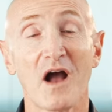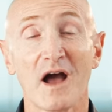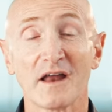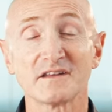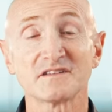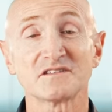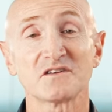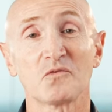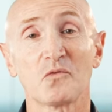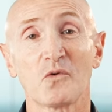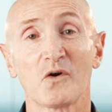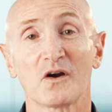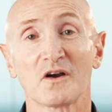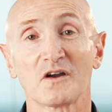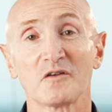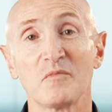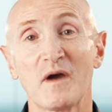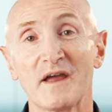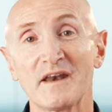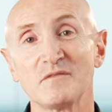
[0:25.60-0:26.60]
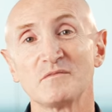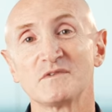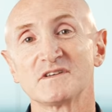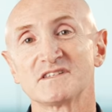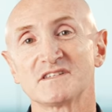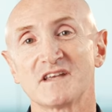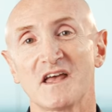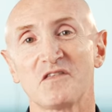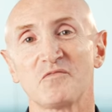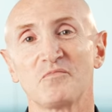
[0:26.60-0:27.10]
God is at work. My name is
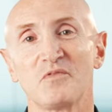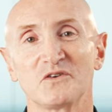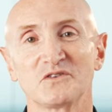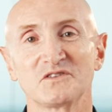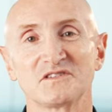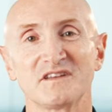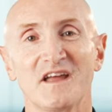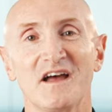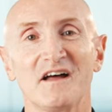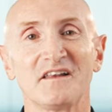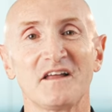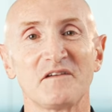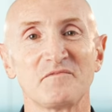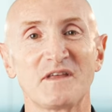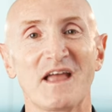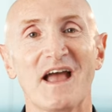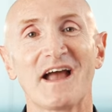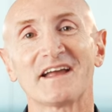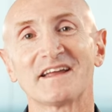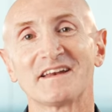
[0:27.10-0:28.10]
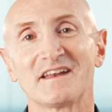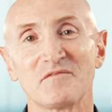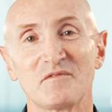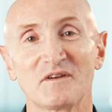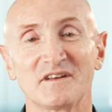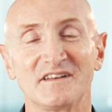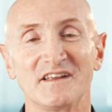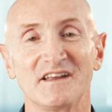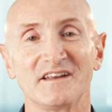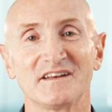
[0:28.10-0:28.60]
Seth Postel. I'm the
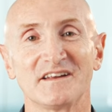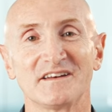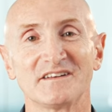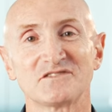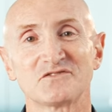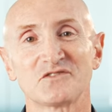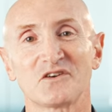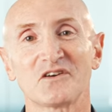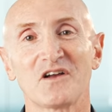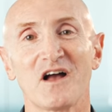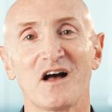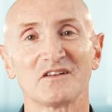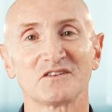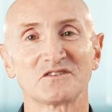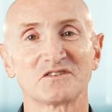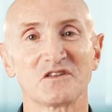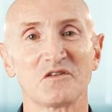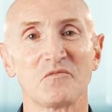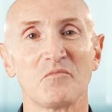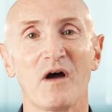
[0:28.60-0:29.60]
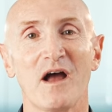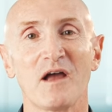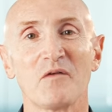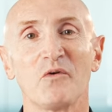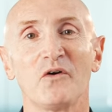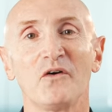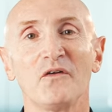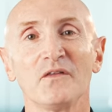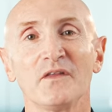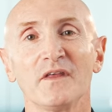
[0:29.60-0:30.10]
academic dean at Israel College of the
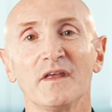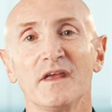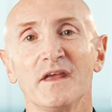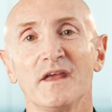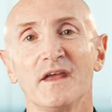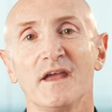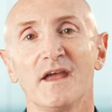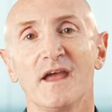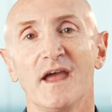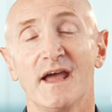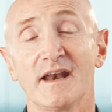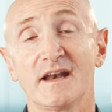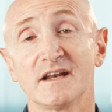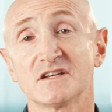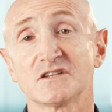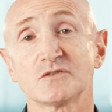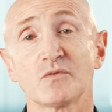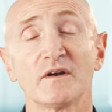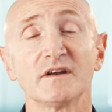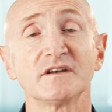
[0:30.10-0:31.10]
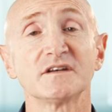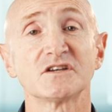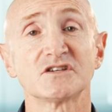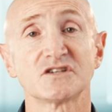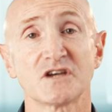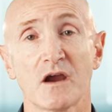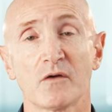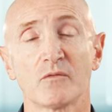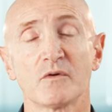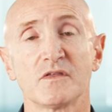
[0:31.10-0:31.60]
Bible. And I just wanted to
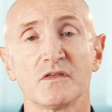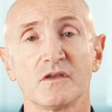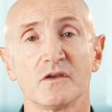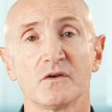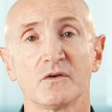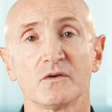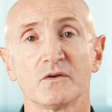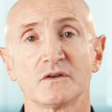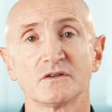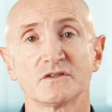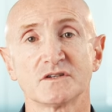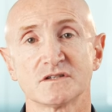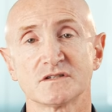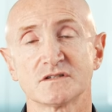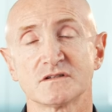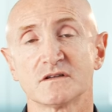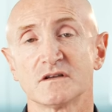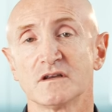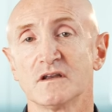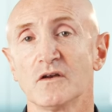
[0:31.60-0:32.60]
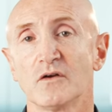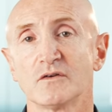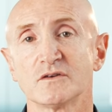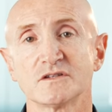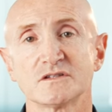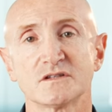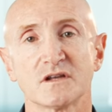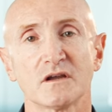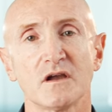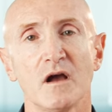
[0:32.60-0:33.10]
share with you just, you know,
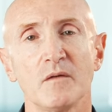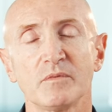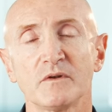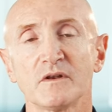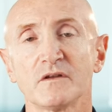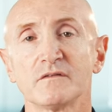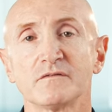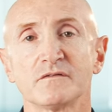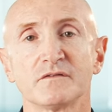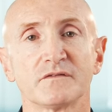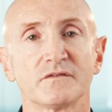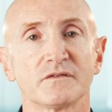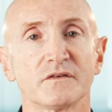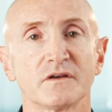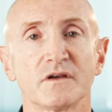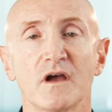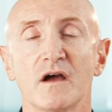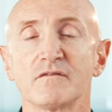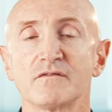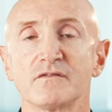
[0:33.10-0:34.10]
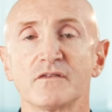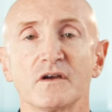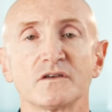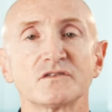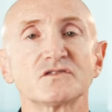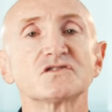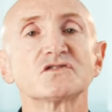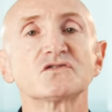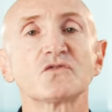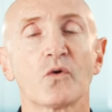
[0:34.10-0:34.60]
just a couple of, of
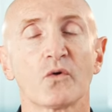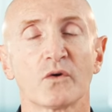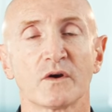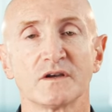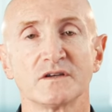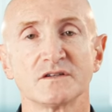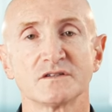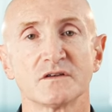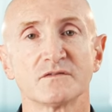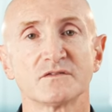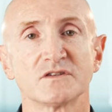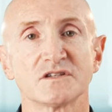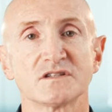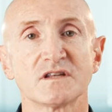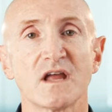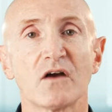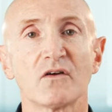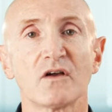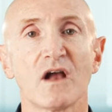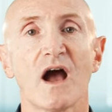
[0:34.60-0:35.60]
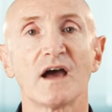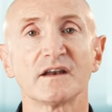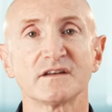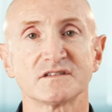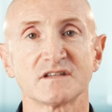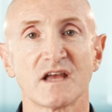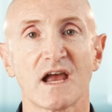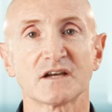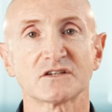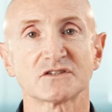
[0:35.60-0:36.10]
stories of just how God
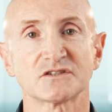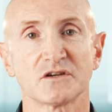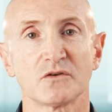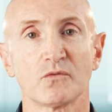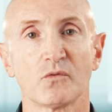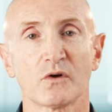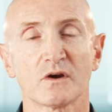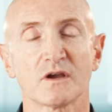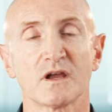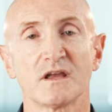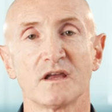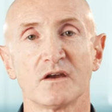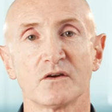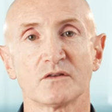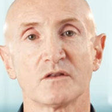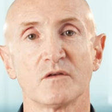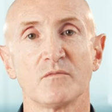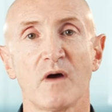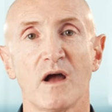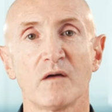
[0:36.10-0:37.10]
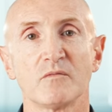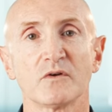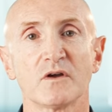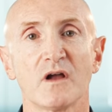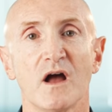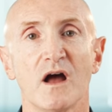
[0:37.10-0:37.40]
is actually working here at the Bible